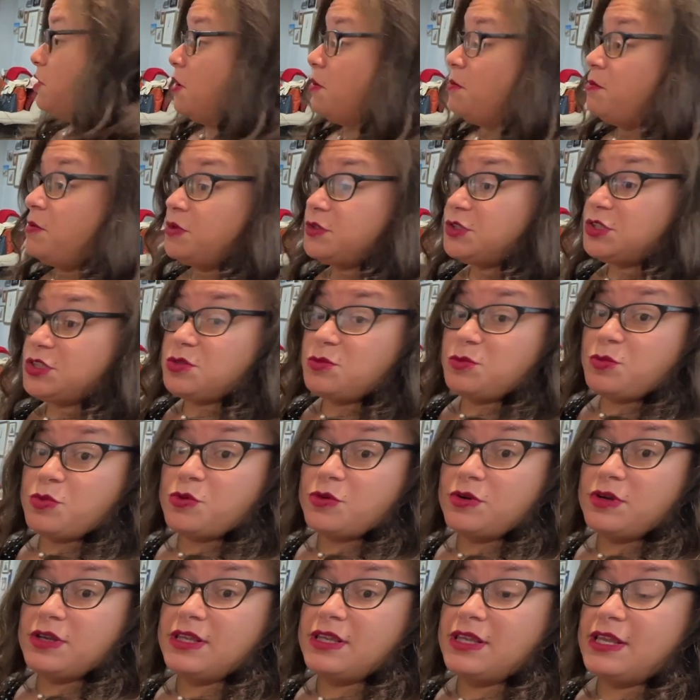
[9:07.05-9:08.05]
most
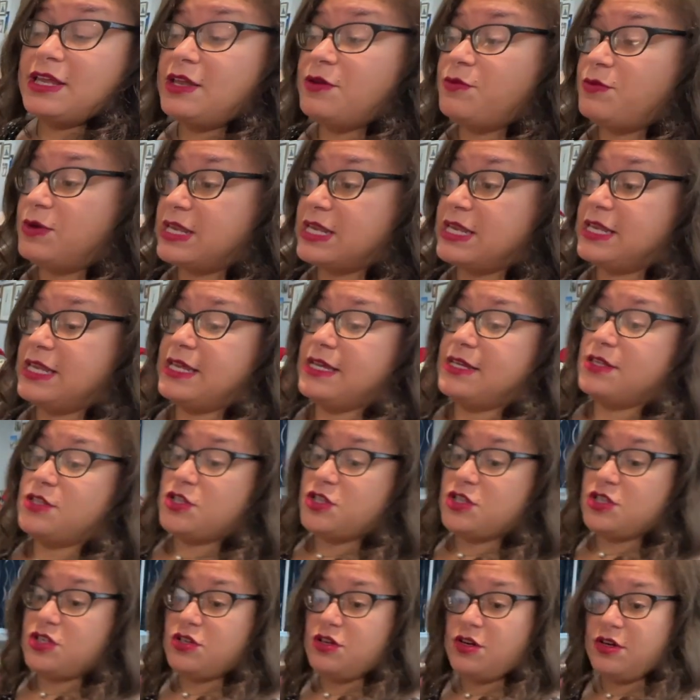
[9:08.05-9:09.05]
importantly, we can get
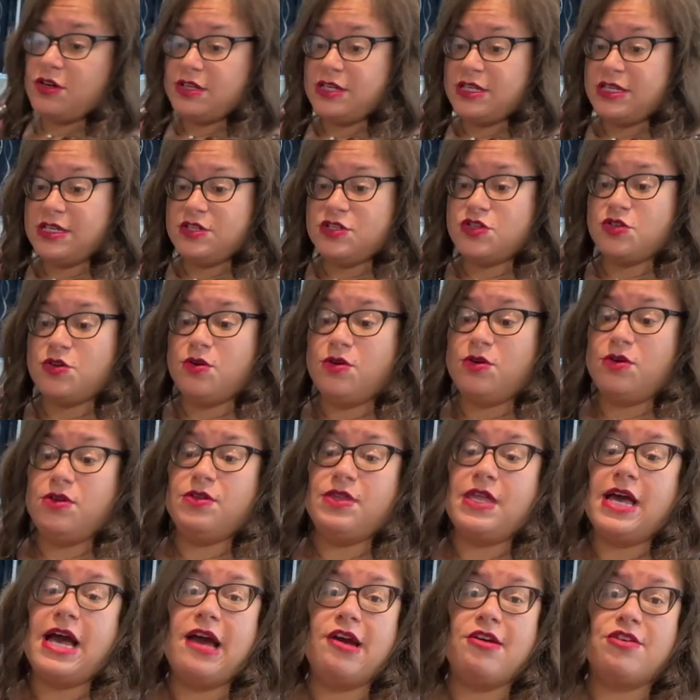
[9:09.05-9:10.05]
started
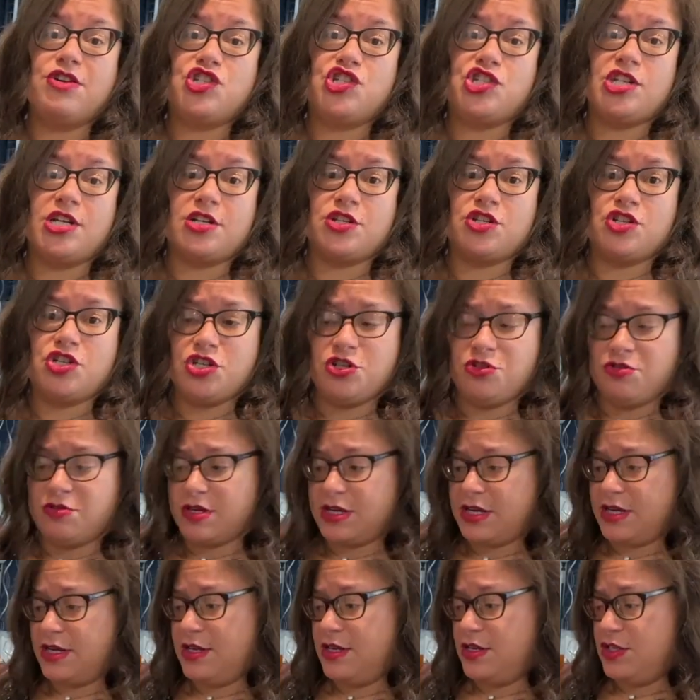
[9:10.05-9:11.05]
on our
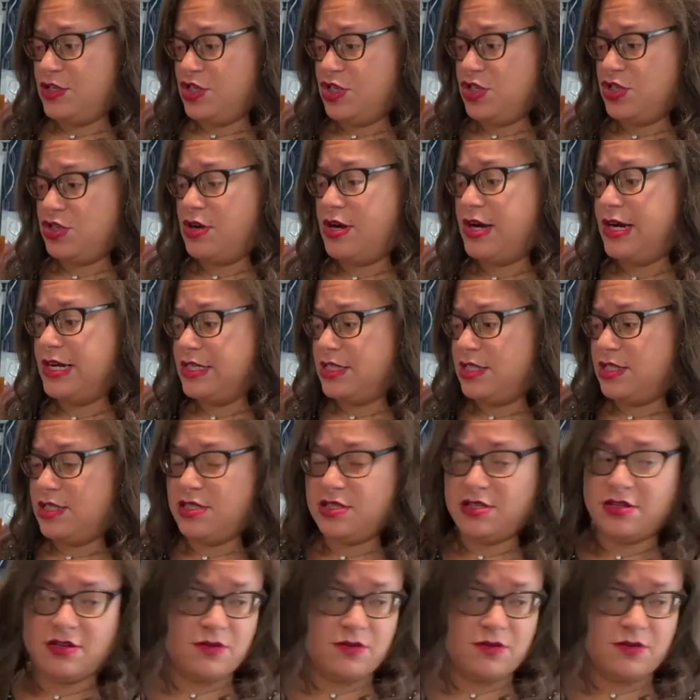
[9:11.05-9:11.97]
Shakshouka sauce,